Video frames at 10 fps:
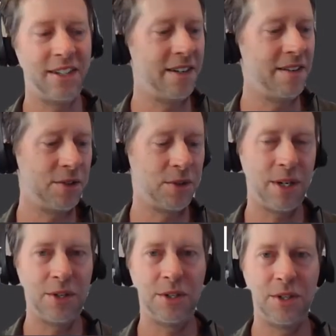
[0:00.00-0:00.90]
There's
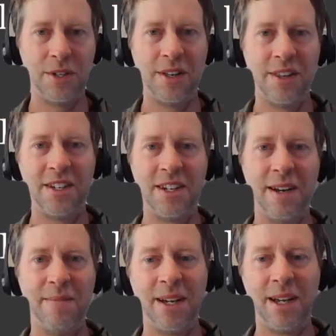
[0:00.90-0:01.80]
questions all the
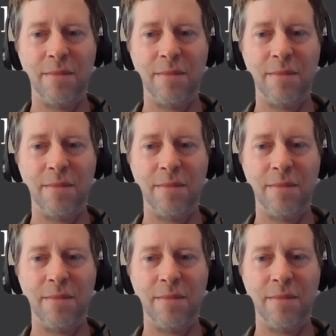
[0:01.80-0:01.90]
time that